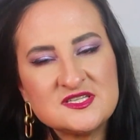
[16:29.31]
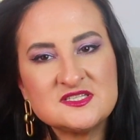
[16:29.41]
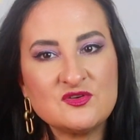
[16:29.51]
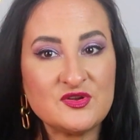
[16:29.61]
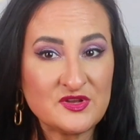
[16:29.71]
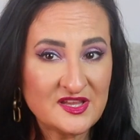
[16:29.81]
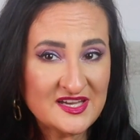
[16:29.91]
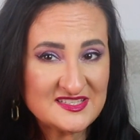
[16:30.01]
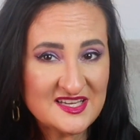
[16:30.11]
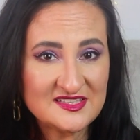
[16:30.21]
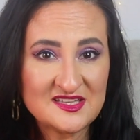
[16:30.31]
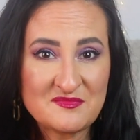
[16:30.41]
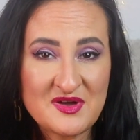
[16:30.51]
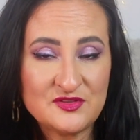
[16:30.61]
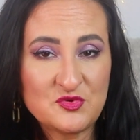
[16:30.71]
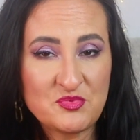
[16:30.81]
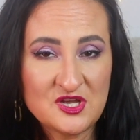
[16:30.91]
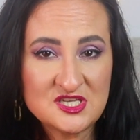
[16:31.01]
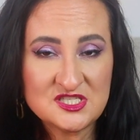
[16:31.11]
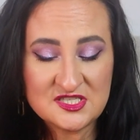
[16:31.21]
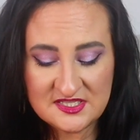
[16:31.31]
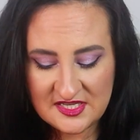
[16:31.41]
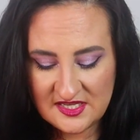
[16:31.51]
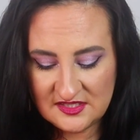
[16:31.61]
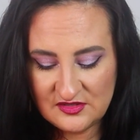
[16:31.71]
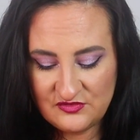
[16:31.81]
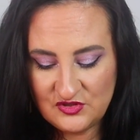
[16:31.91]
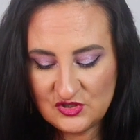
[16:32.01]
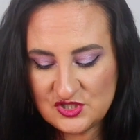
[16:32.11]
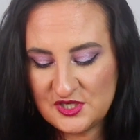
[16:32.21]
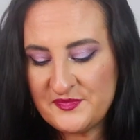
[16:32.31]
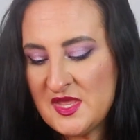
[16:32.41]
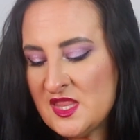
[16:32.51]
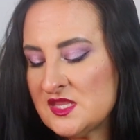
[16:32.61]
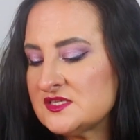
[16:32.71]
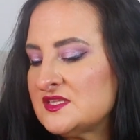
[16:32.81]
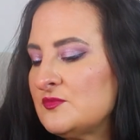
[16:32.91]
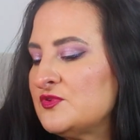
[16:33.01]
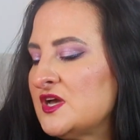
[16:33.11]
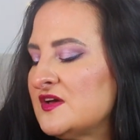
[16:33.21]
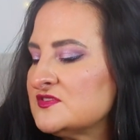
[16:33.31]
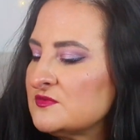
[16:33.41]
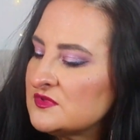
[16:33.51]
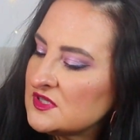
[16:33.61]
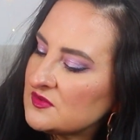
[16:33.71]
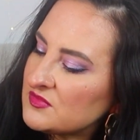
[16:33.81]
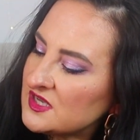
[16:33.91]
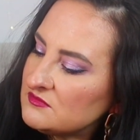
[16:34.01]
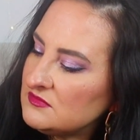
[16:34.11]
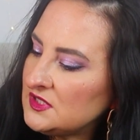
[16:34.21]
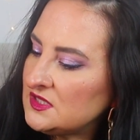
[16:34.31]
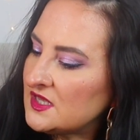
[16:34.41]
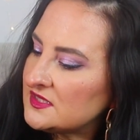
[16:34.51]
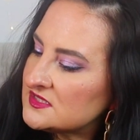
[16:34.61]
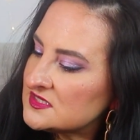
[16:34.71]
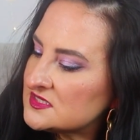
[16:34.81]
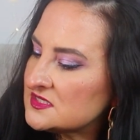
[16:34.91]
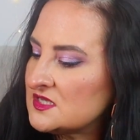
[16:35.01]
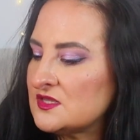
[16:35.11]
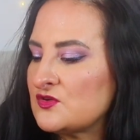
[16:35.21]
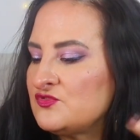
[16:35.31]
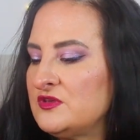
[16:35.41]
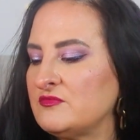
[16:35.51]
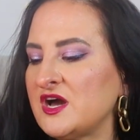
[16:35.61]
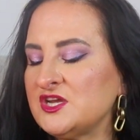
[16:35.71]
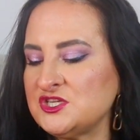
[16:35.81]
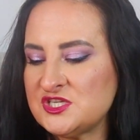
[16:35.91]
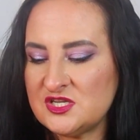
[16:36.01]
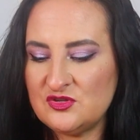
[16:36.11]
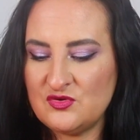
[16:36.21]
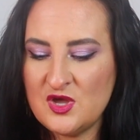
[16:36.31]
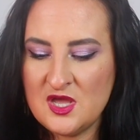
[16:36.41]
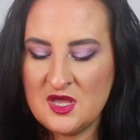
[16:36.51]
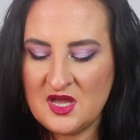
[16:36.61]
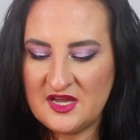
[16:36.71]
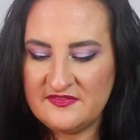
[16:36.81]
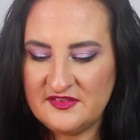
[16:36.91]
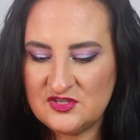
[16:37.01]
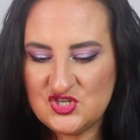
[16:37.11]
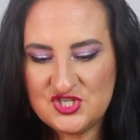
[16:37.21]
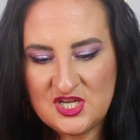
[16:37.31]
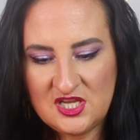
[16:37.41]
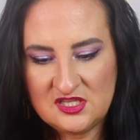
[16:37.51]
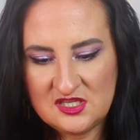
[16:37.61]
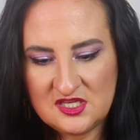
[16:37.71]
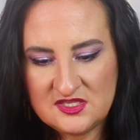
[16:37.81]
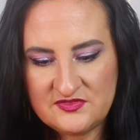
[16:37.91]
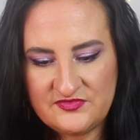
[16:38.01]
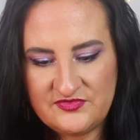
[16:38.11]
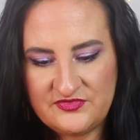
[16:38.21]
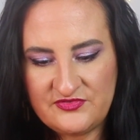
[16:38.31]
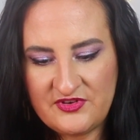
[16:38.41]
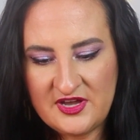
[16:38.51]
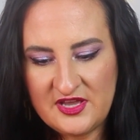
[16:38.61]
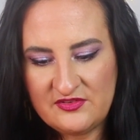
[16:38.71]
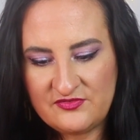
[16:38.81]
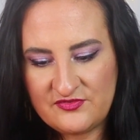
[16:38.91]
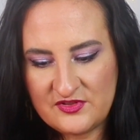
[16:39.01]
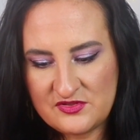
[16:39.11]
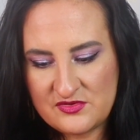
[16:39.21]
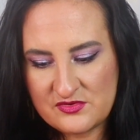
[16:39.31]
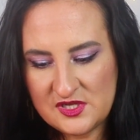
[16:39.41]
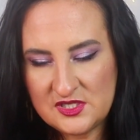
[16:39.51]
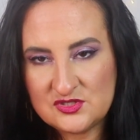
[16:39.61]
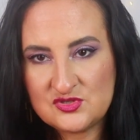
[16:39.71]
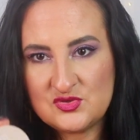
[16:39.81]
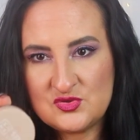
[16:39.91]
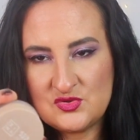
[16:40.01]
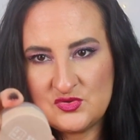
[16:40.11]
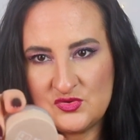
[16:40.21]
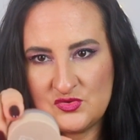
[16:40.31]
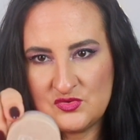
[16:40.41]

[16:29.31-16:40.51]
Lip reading: So I really like that and I might repurchase that in the future. Next up, we have something by Mina. This is the cream eyeshadow. I think the shade is 532.